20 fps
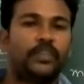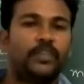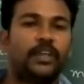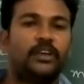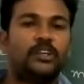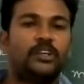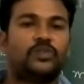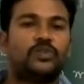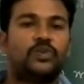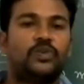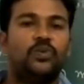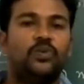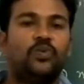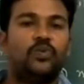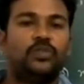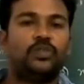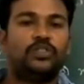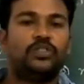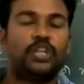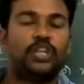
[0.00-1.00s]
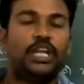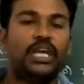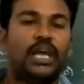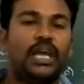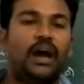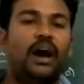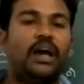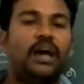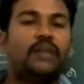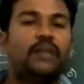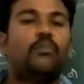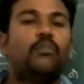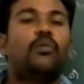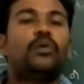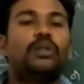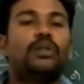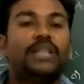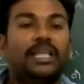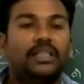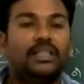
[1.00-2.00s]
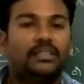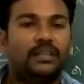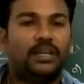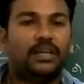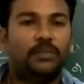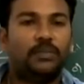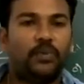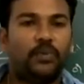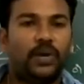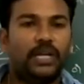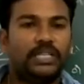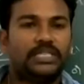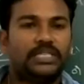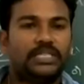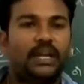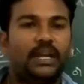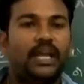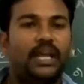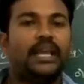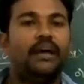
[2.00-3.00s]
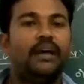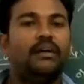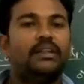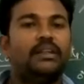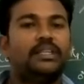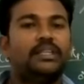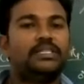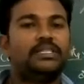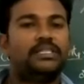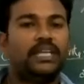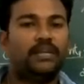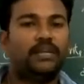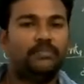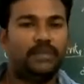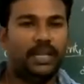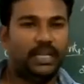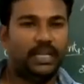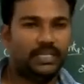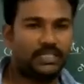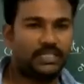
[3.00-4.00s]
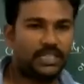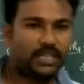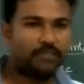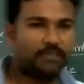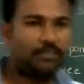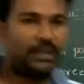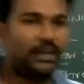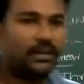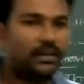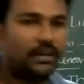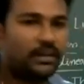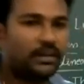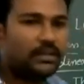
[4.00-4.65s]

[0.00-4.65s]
So 3 or more than 3 points lie on the same line segment.